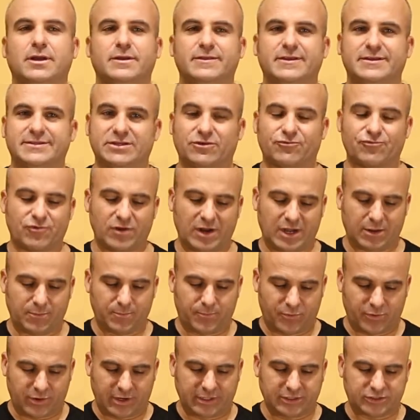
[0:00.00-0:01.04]
This is a really
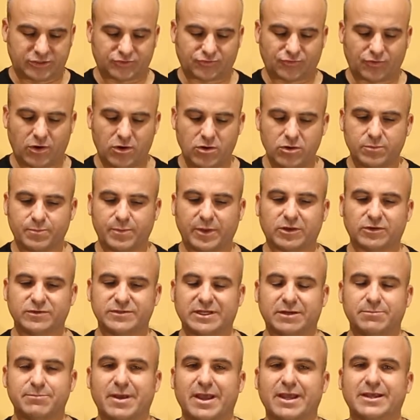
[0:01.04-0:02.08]
important stroke
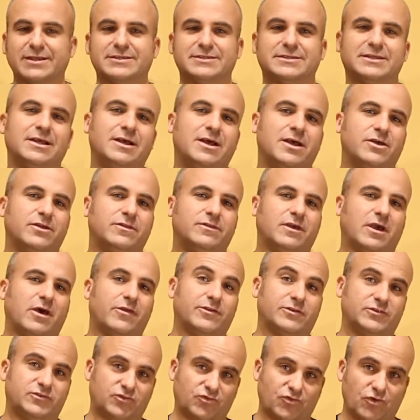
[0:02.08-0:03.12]
because it makes the
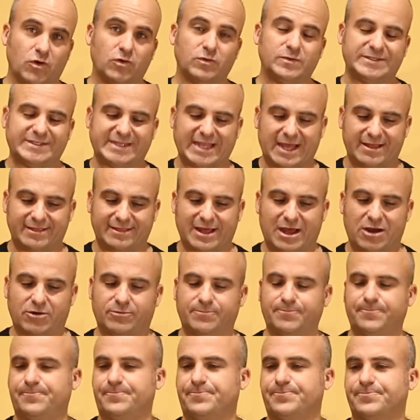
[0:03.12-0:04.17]
other strokes stand
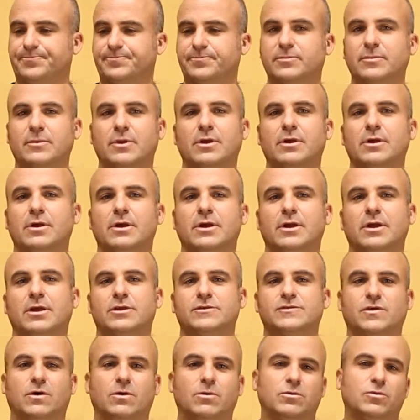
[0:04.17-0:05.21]
out.
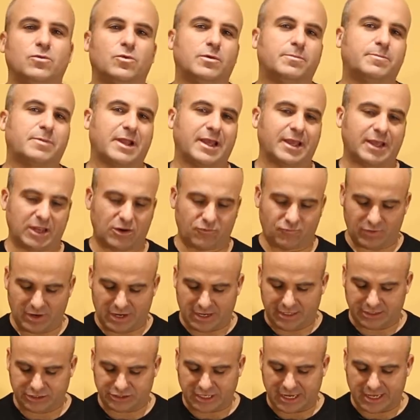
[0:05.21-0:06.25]
So we're playing it
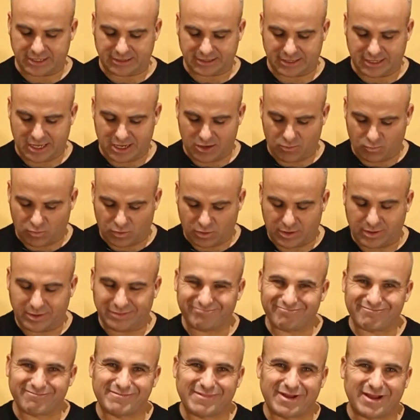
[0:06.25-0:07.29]
really gently. We're
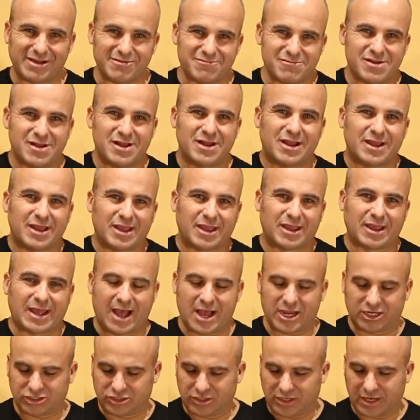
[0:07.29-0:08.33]

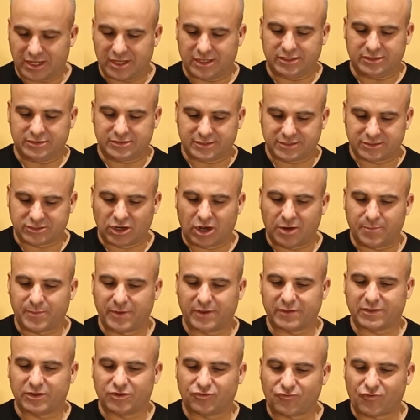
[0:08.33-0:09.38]
actually
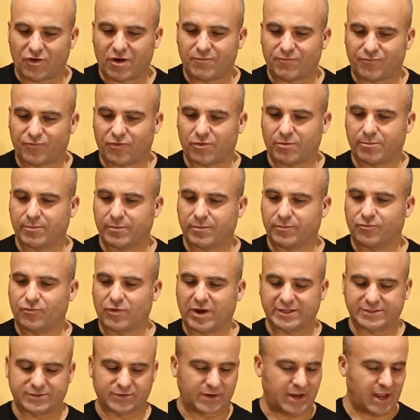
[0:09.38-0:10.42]
stopping the drum from
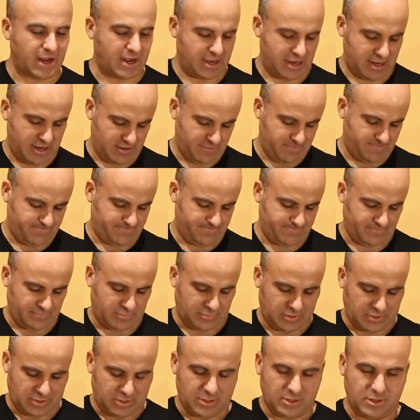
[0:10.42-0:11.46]
resonating.
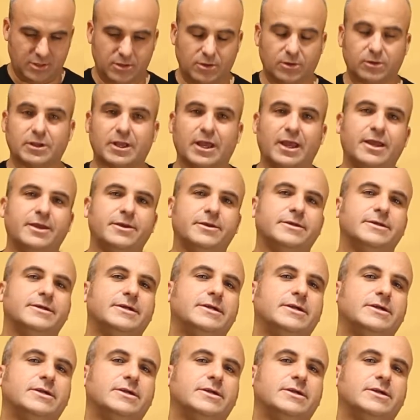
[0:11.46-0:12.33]
Okay?